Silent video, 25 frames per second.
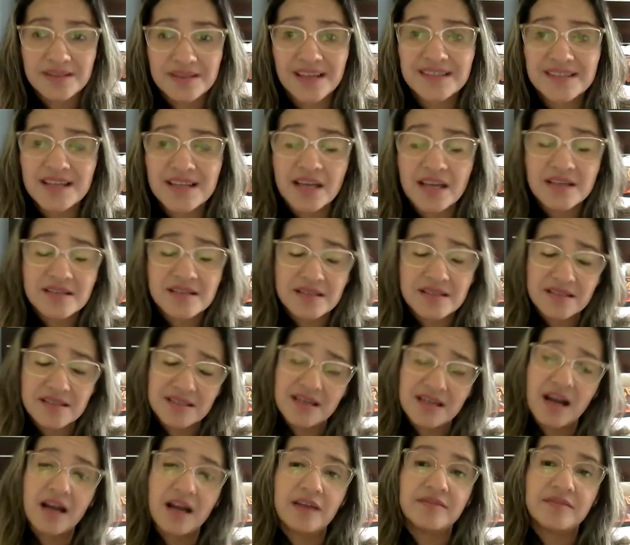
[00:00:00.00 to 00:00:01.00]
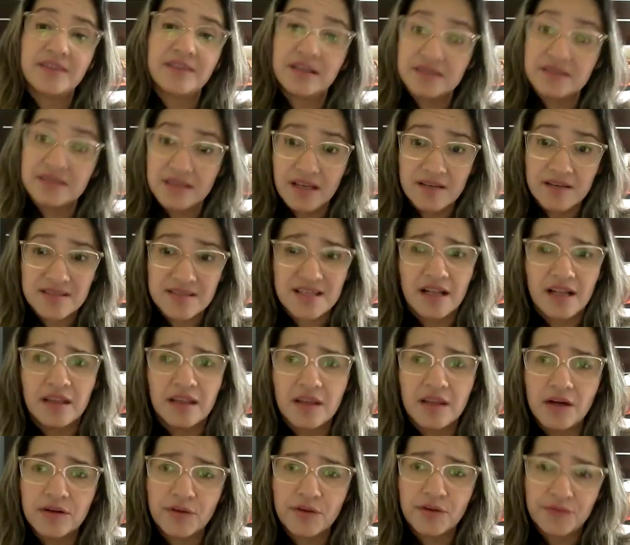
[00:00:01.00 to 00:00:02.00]
That takes time. That takes a
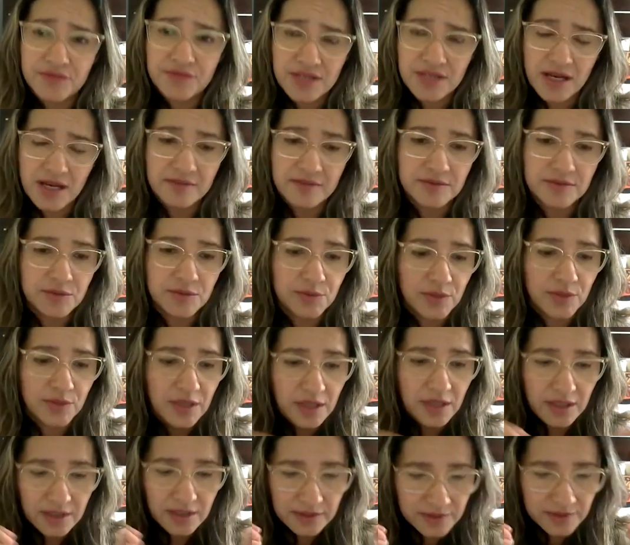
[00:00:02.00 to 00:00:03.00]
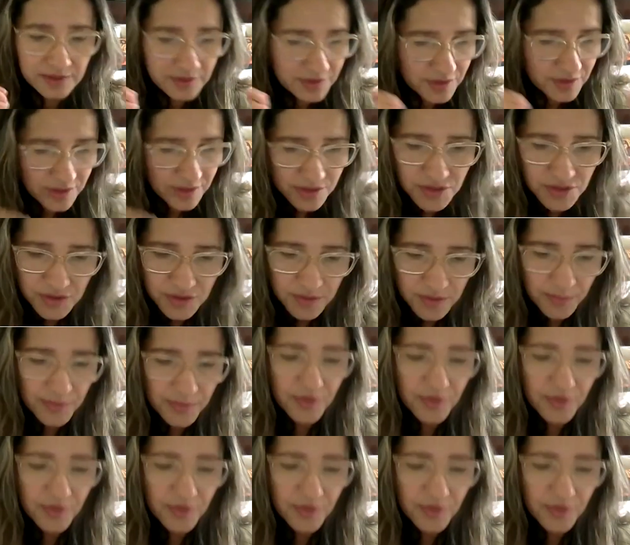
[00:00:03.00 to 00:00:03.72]
lot of time to search the